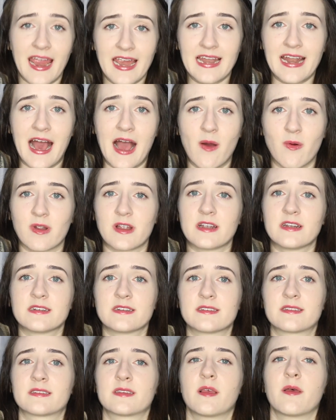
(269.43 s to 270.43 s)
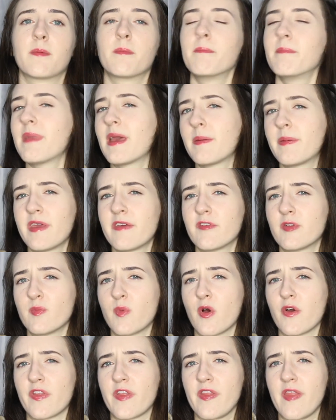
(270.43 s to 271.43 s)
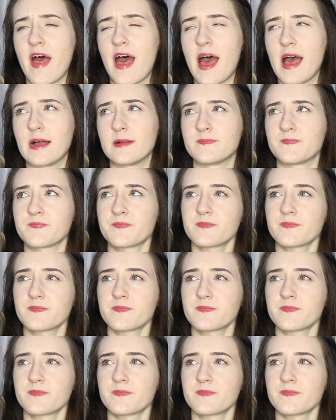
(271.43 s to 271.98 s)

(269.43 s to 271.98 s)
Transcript: 8 hours, maybe even more than that.